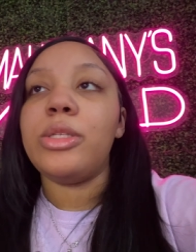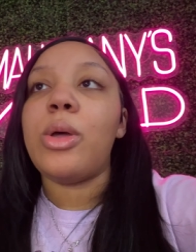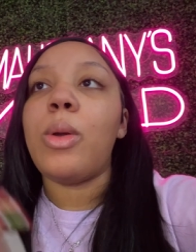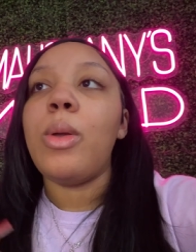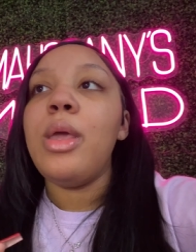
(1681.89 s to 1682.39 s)

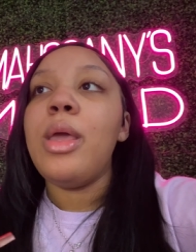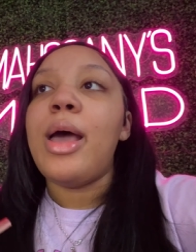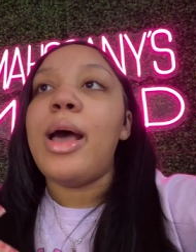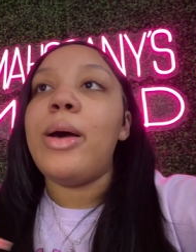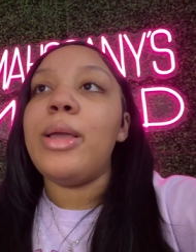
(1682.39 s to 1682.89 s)
So
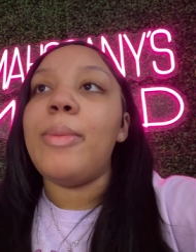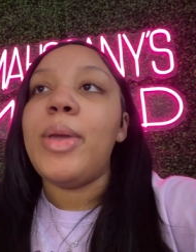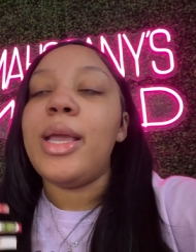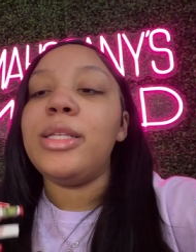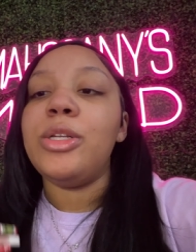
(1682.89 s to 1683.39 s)
I'll get
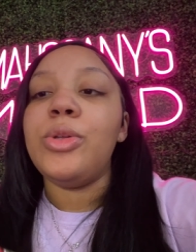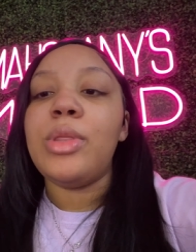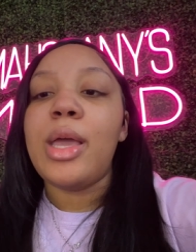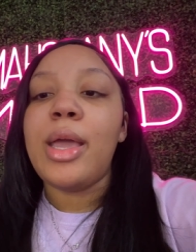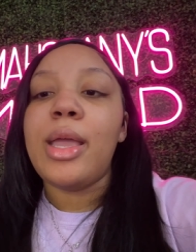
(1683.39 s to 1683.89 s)
paid to do
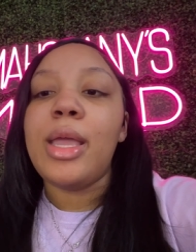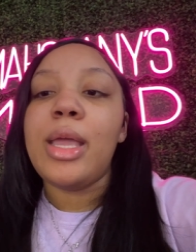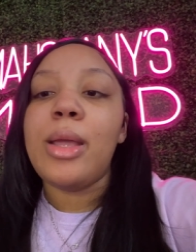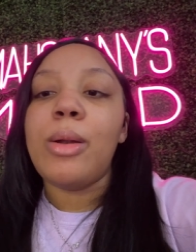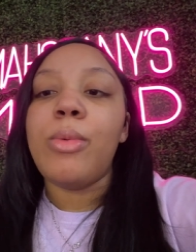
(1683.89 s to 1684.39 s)
that.
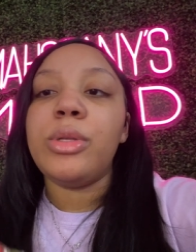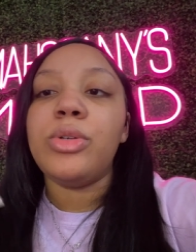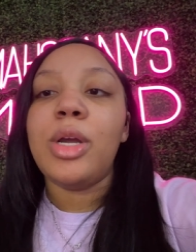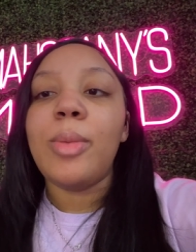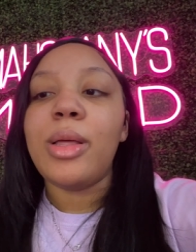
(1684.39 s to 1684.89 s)
And what's
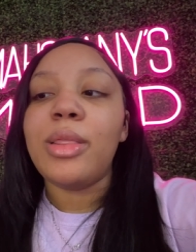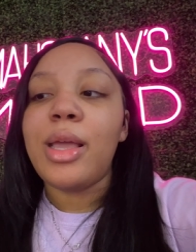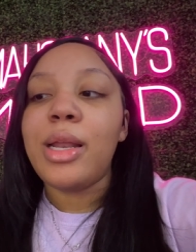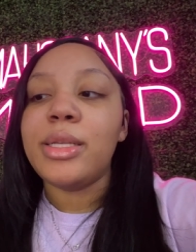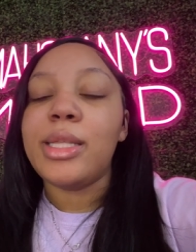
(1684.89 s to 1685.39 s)
great about
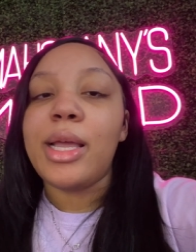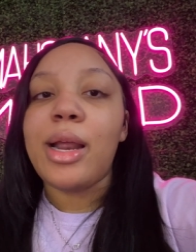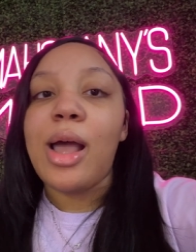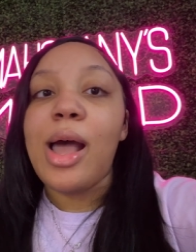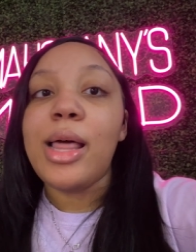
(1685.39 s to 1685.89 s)
that is that
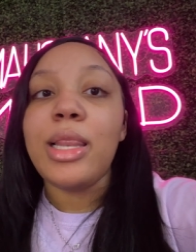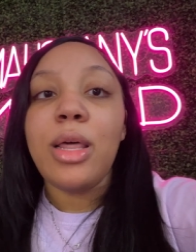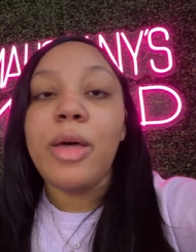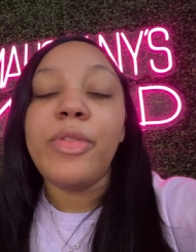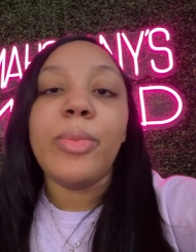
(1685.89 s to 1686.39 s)
I
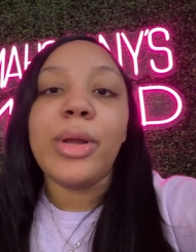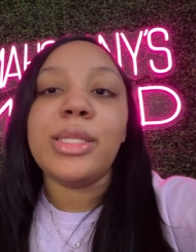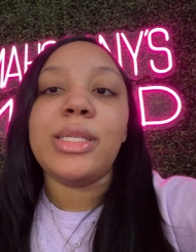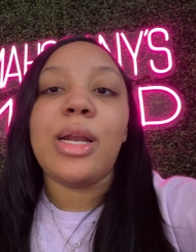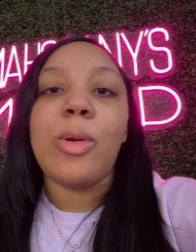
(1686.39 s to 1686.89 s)
love the brands
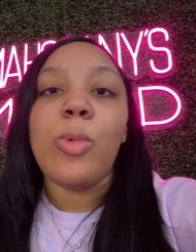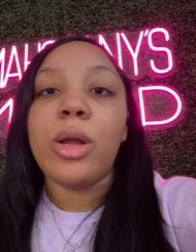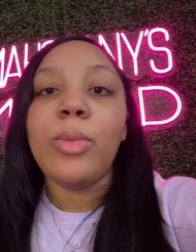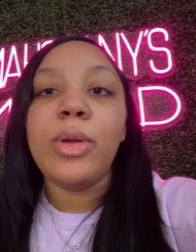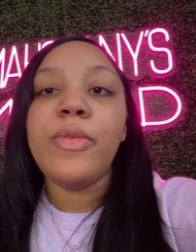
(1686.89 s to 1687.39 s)
that I
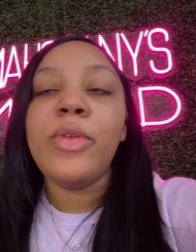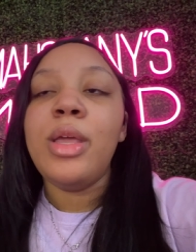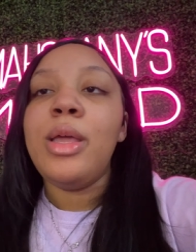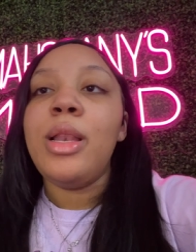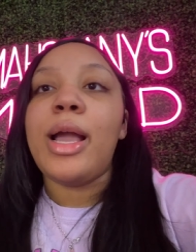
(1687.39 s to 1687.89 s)
work with.
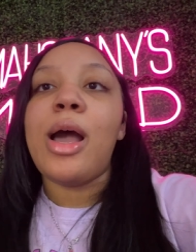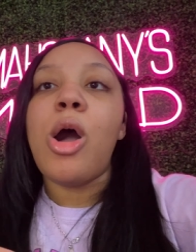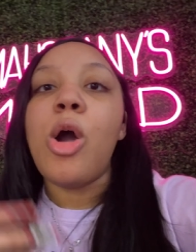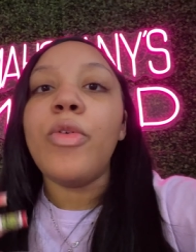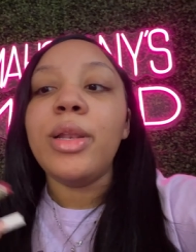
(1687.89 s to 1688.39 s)
Like I
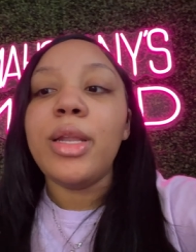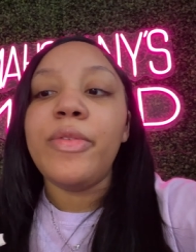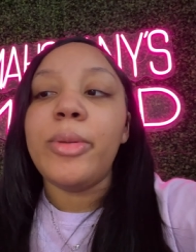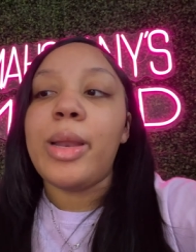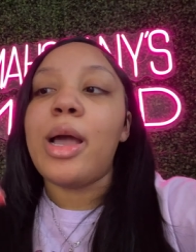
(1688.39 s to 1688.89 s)
already
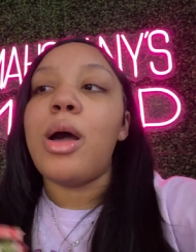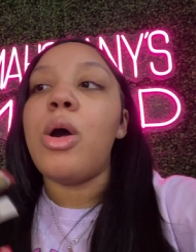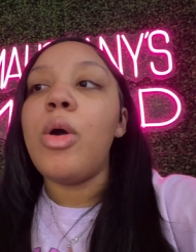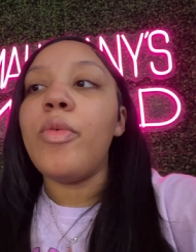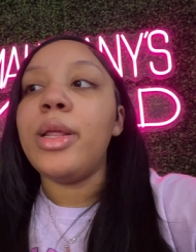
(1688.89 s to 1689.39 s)
love them. Like I
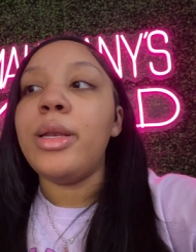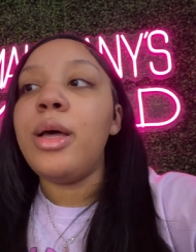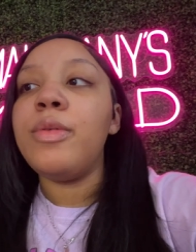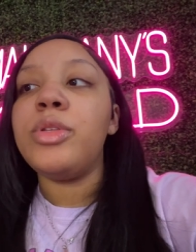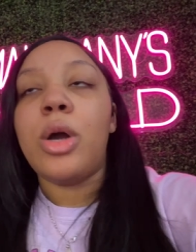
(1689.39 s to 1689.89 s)
already
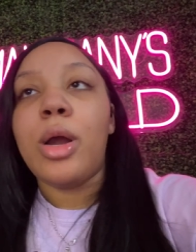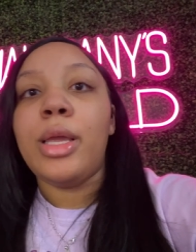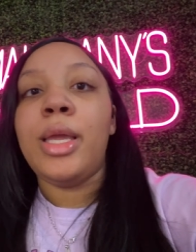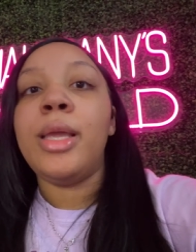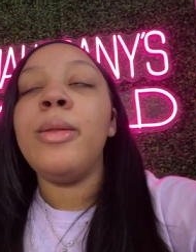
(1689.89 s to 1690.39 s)
love
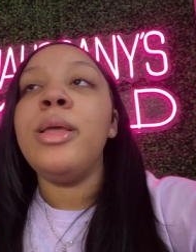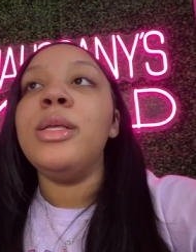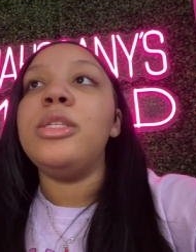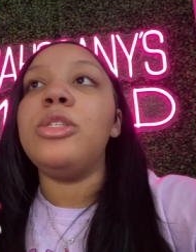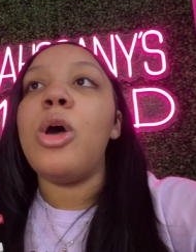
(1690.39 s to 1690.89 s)
Target,
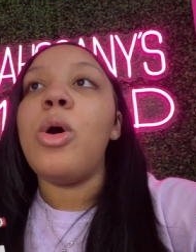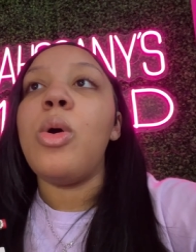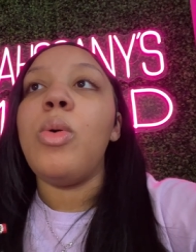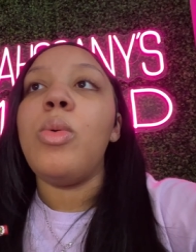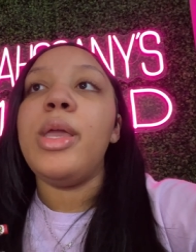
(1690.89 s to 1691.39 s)

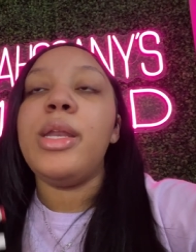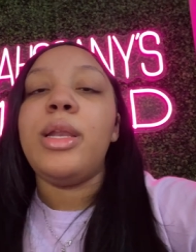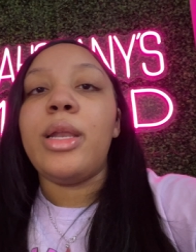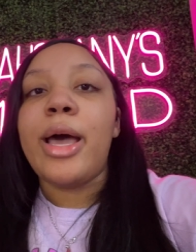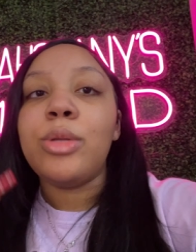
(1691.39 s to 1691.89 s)
so it
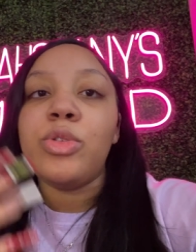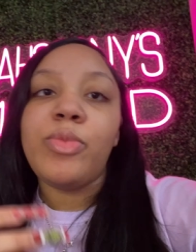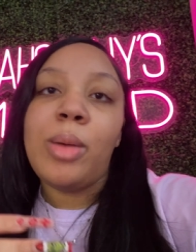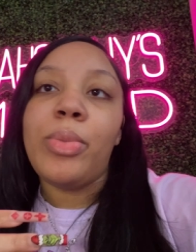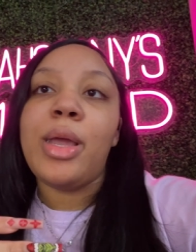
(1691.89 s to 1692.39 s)
aligns with
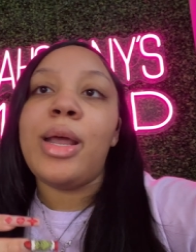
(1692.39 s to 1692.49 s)
my brand.